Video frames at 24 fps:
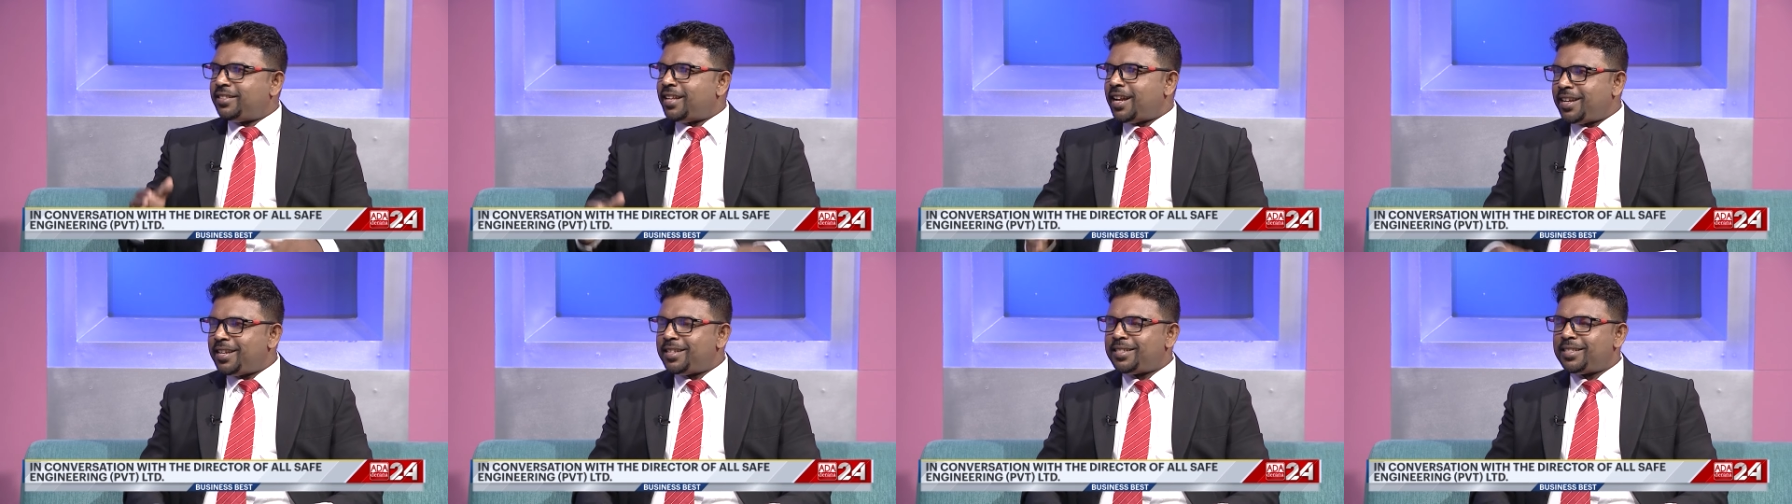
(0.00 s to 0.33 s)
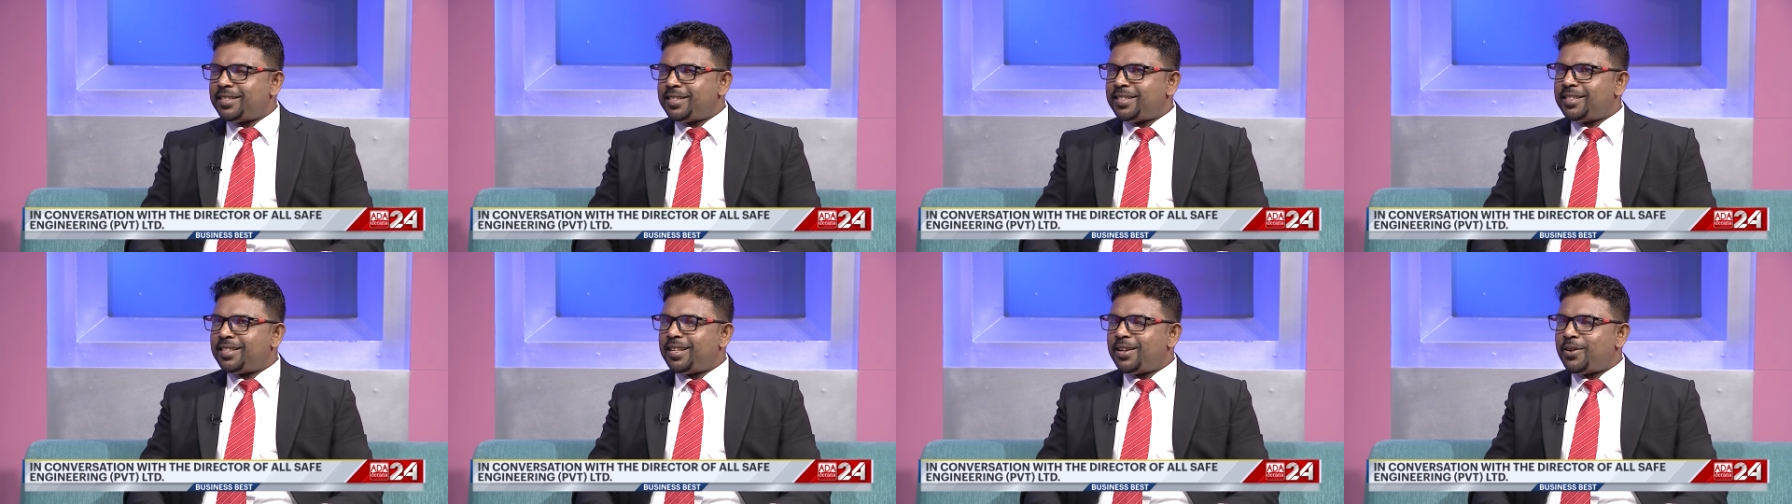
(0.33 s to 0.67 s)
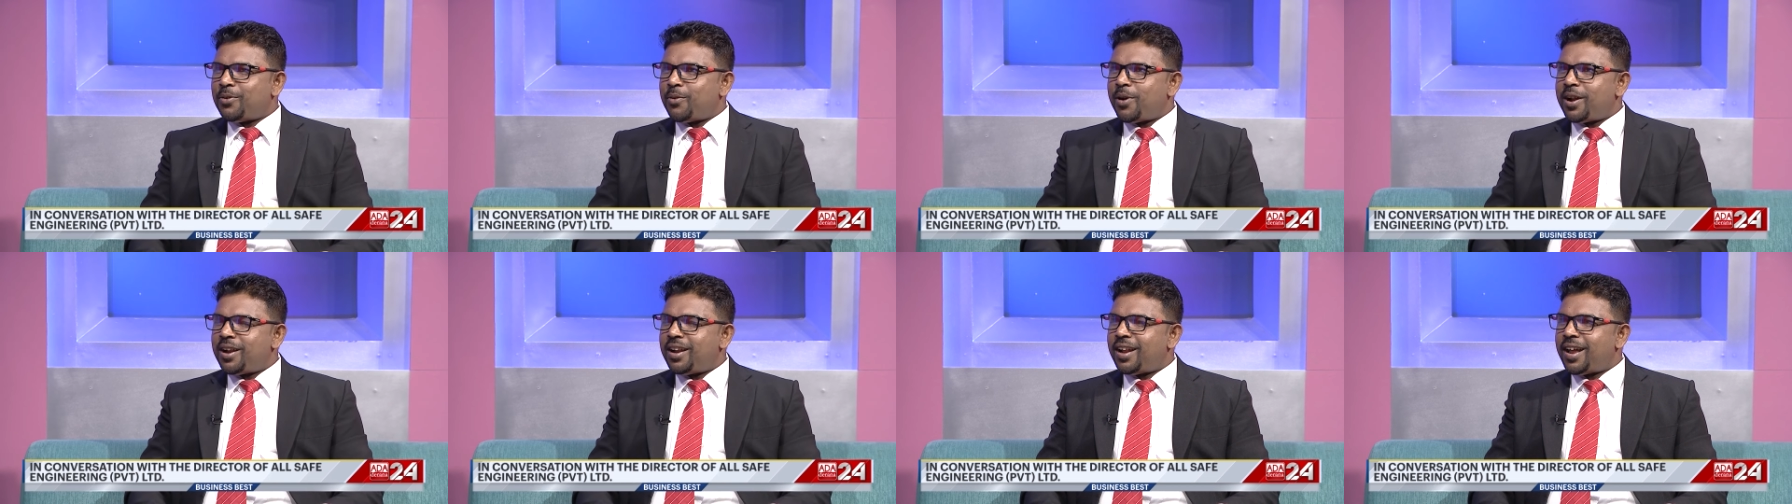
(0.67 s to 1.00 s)
That is the
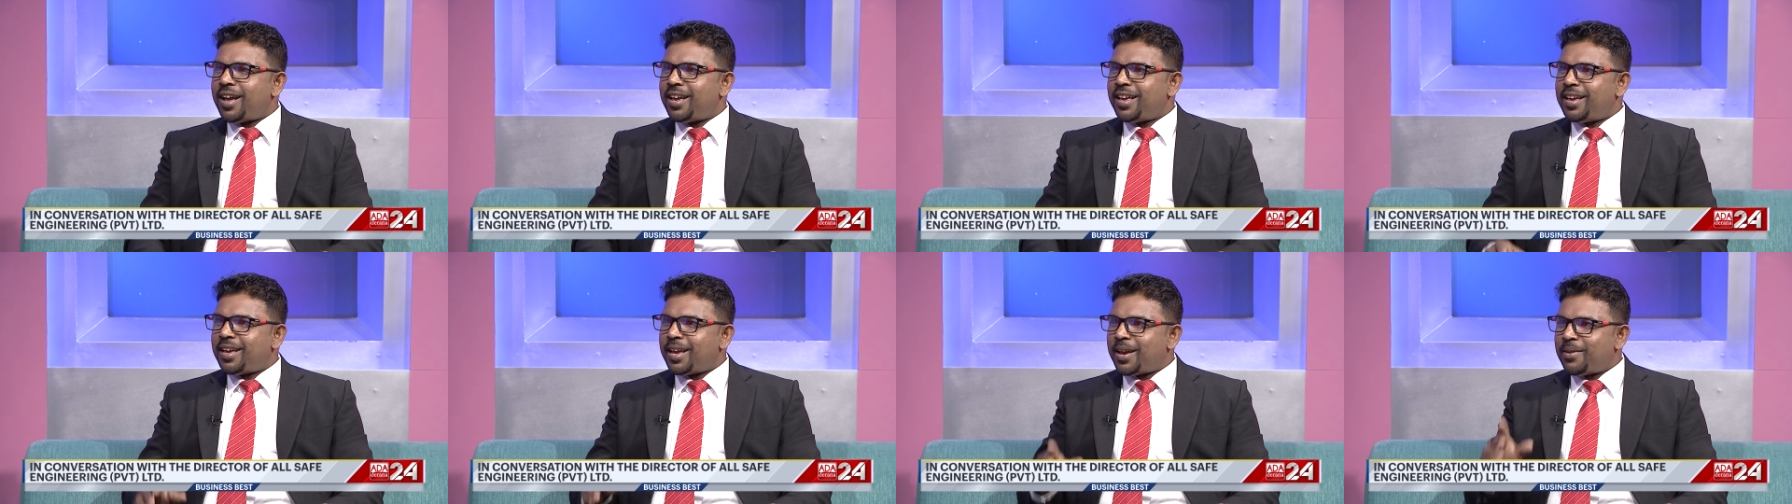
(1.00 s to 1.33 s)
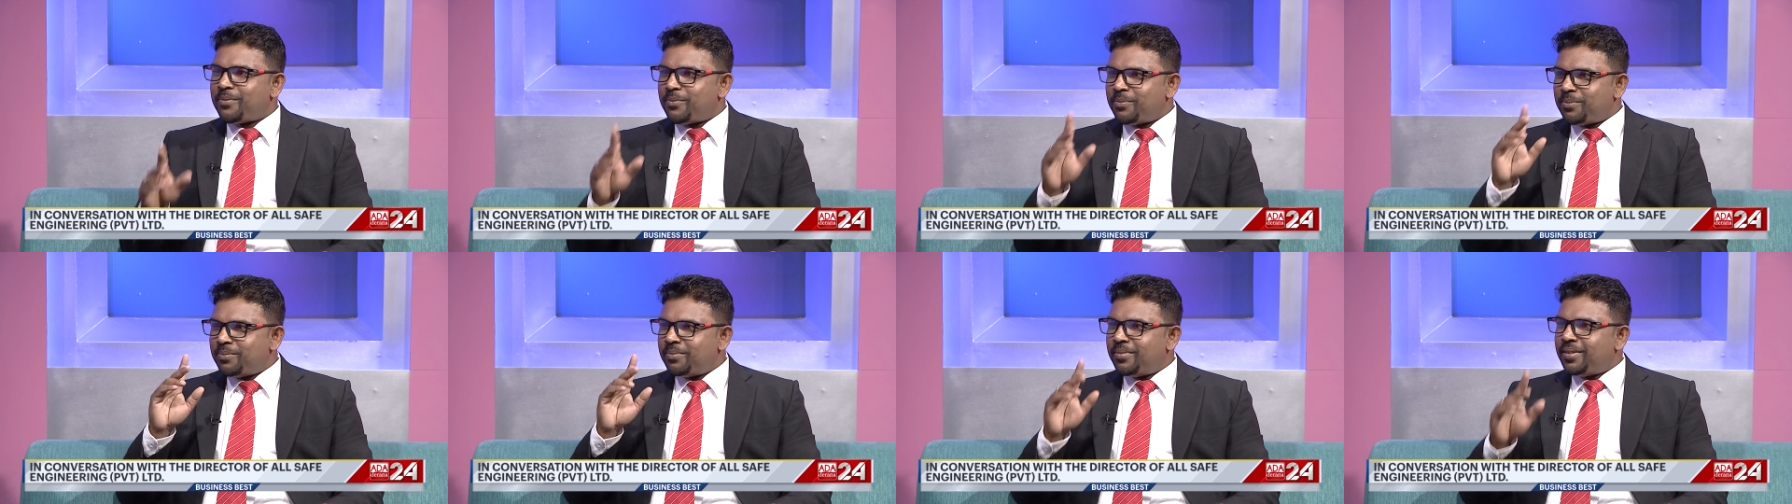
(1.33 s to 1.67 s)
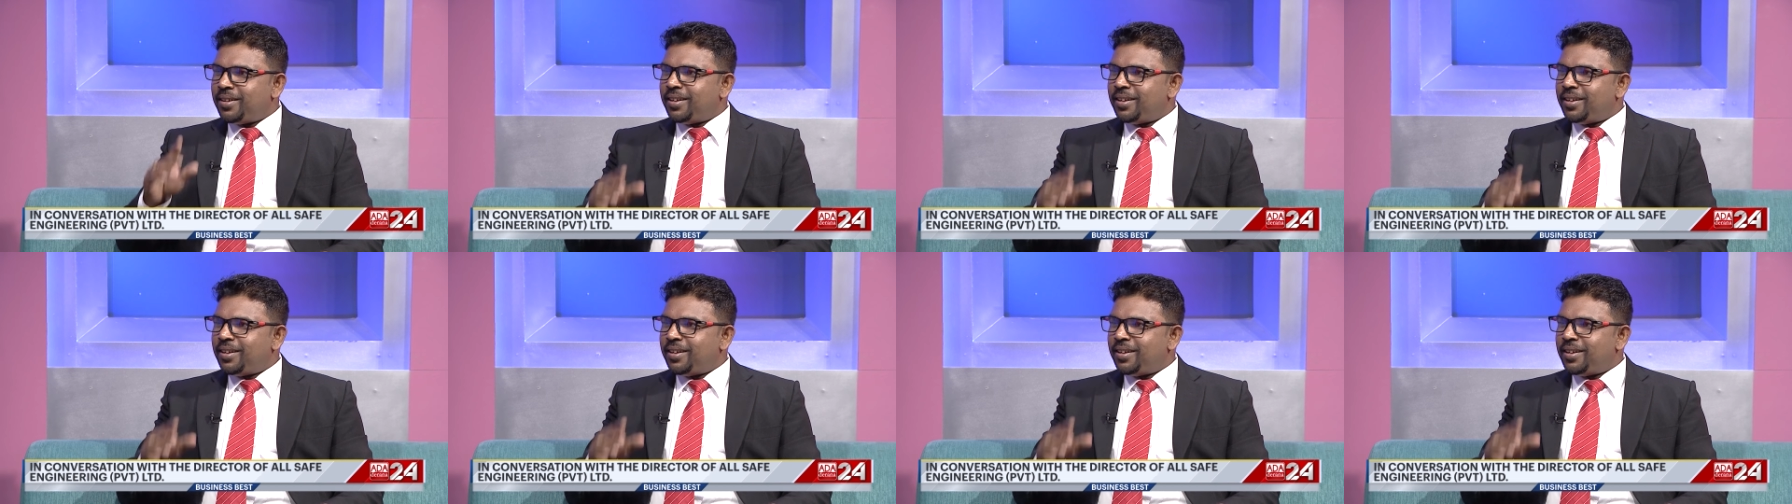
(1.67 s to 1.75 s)
mm. one I hmm. came